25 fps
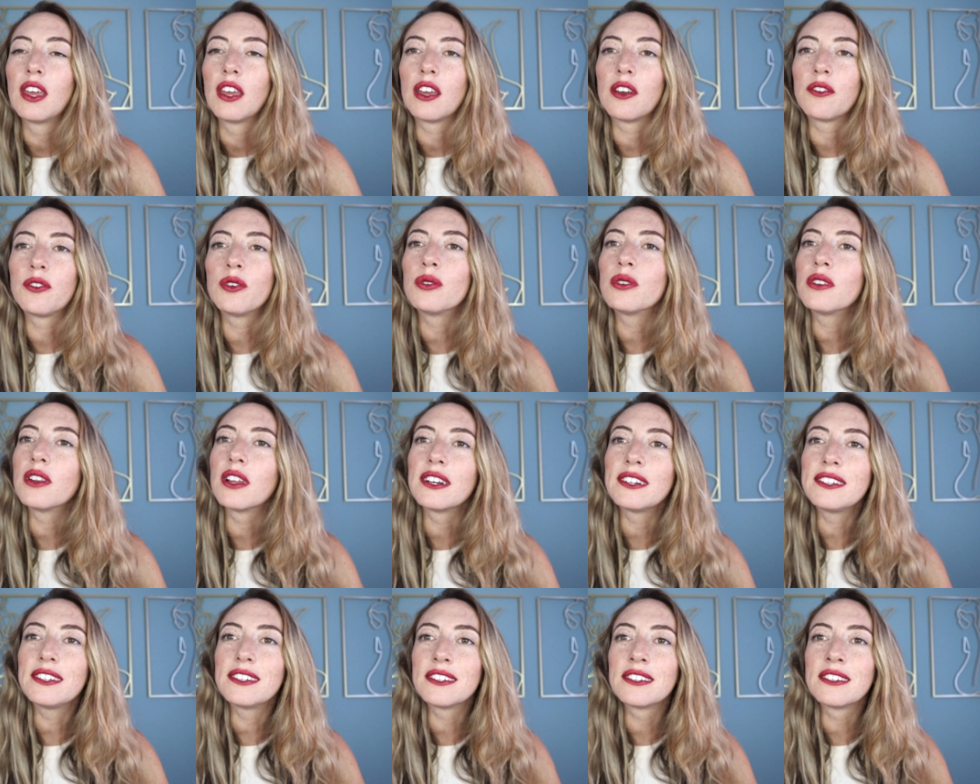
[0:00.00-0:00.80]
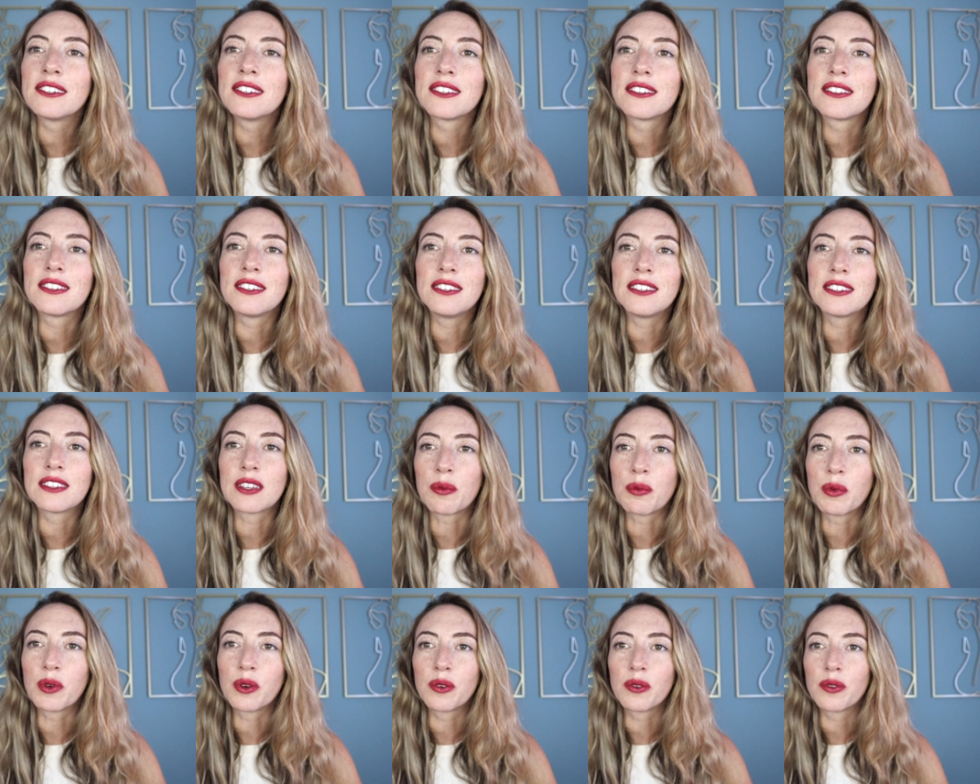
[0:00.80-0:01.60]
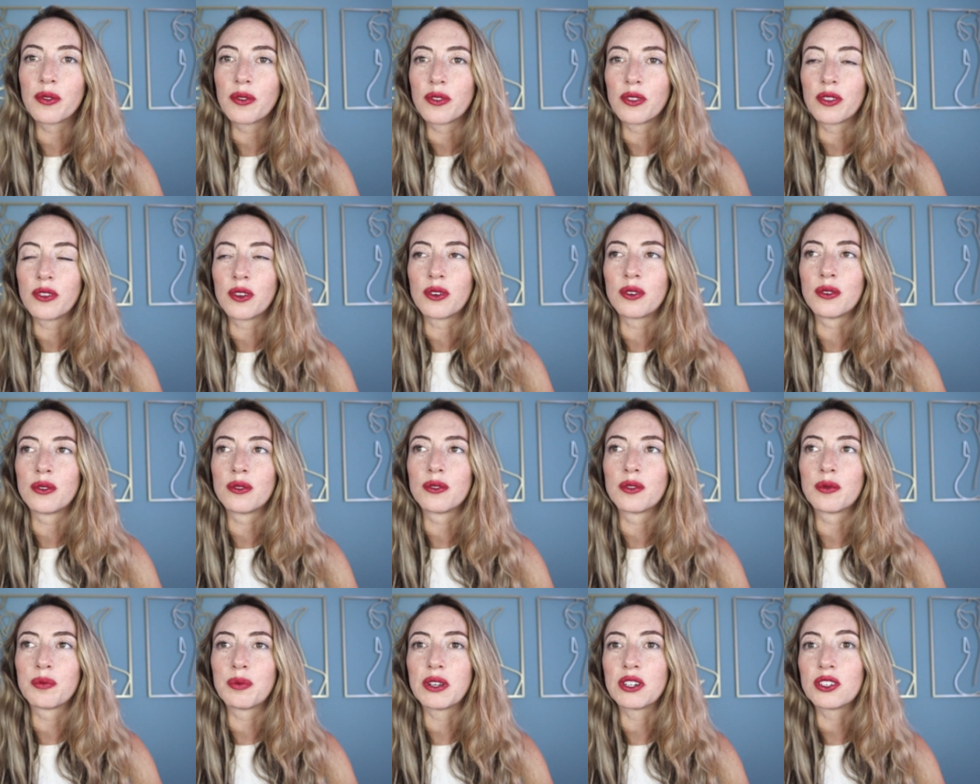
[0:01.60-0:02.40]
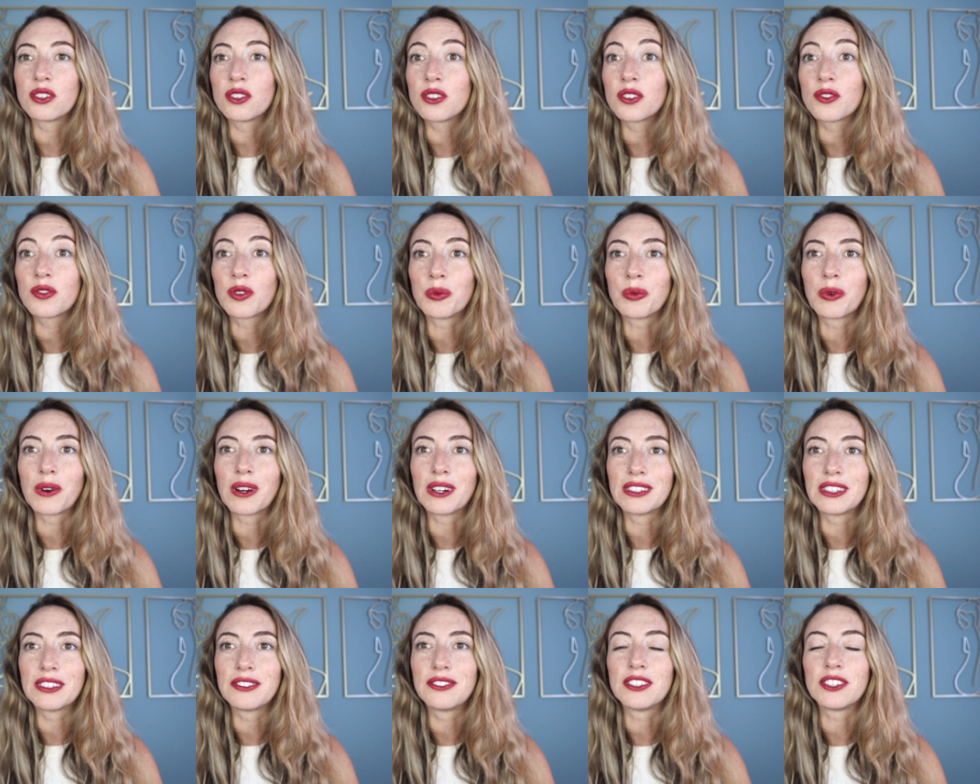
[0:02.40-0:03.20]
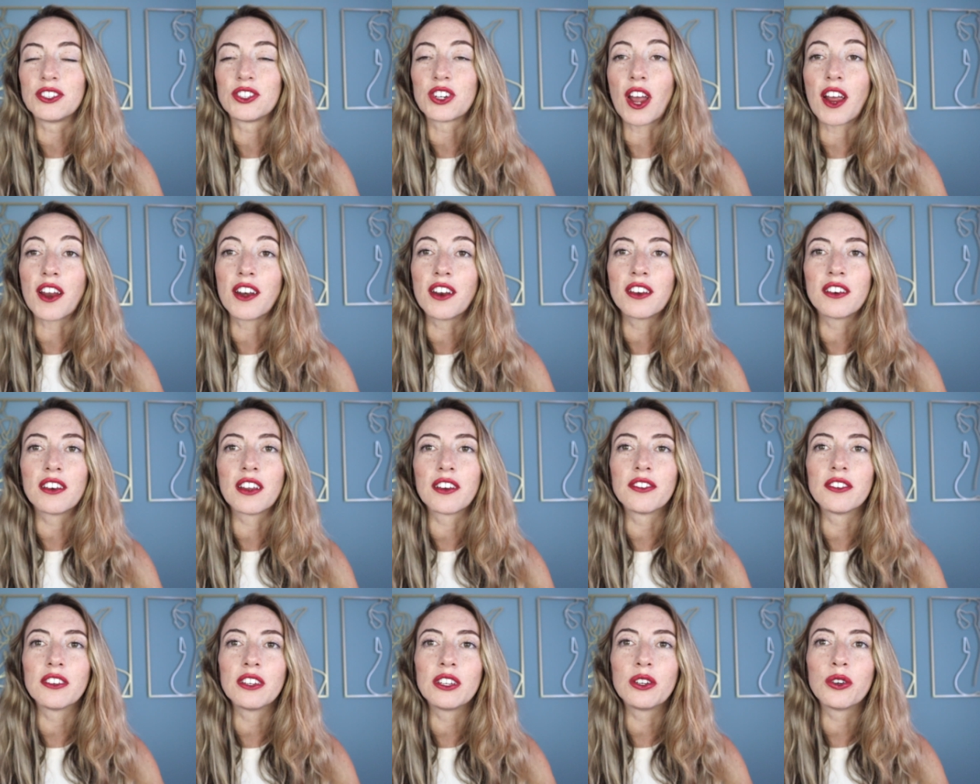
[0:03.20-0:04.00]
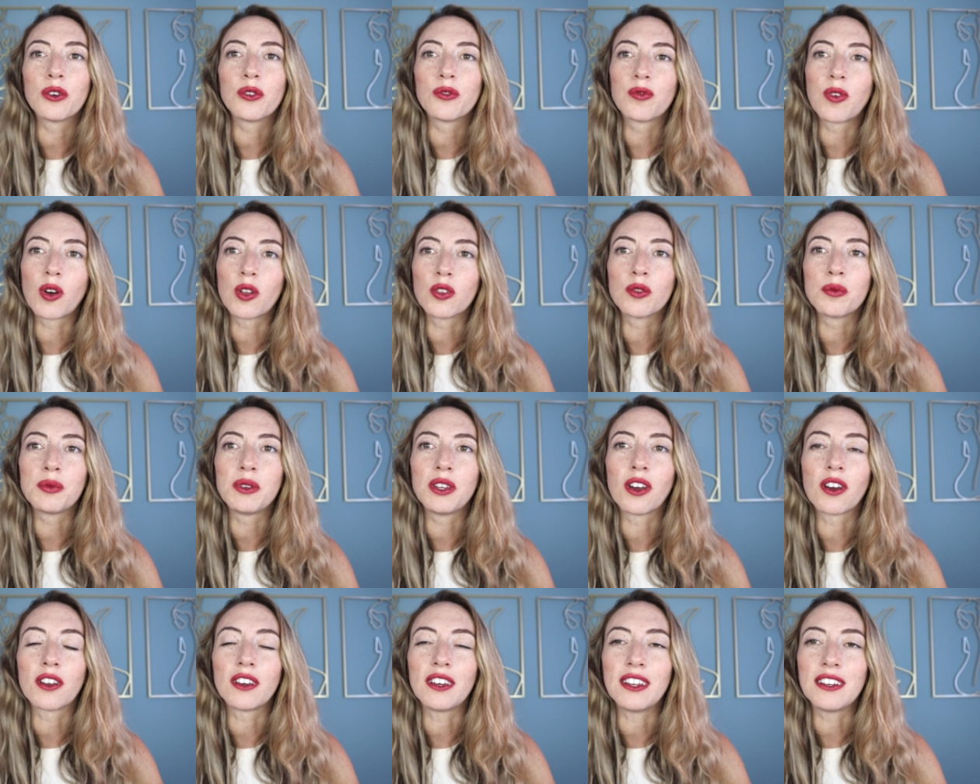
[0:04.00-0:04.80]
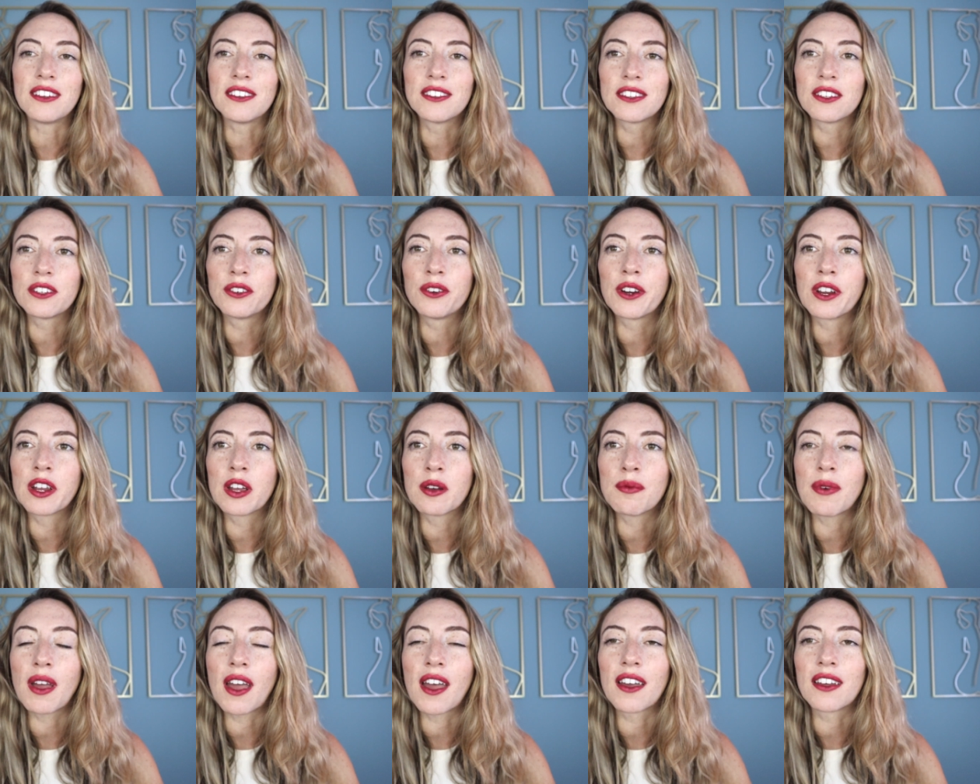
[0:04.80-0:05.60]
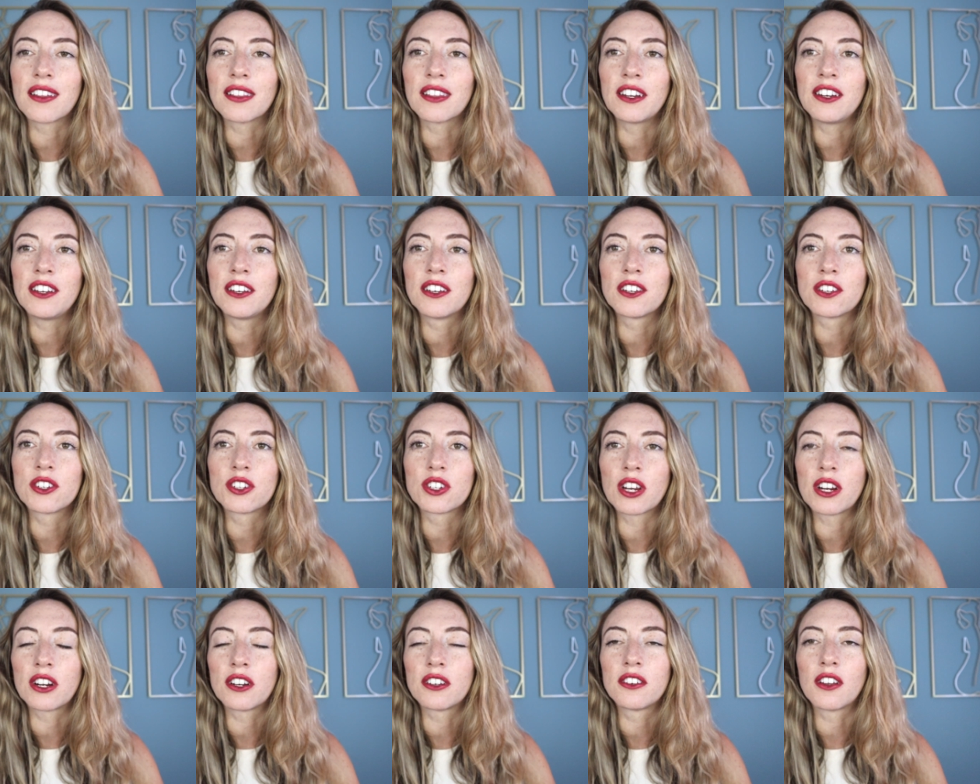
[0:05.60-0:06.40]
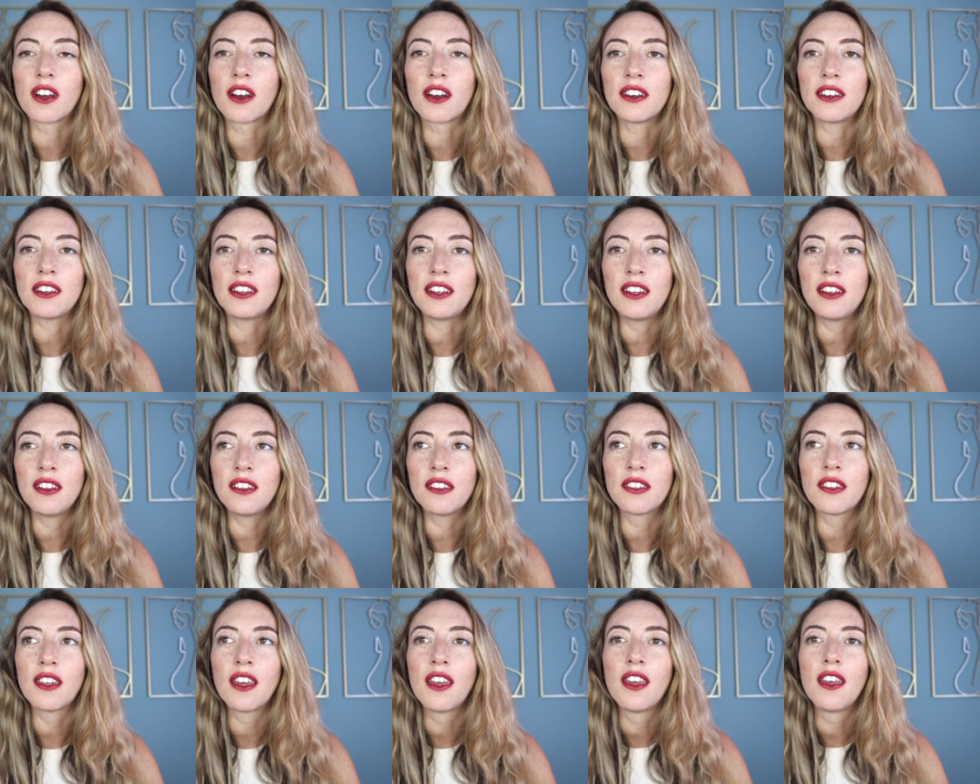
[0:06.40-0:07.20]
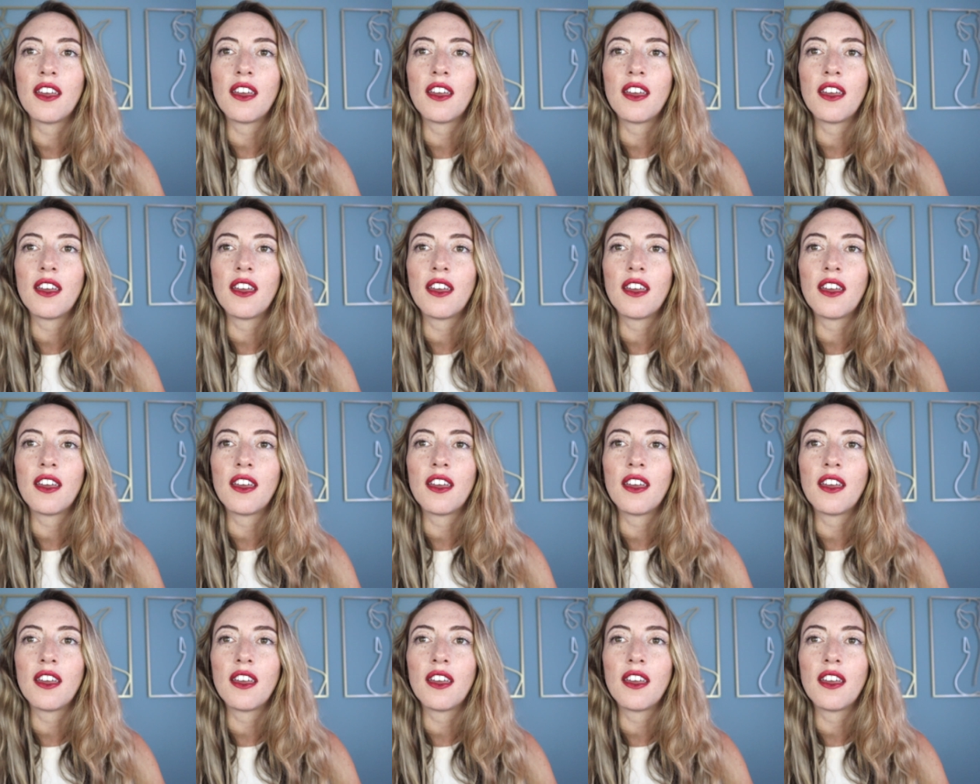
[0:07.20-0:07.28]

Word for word: If you would like to see some of those pictures from where I lived in China, definitely go follow me on Instagram at lydiaScherr.eth,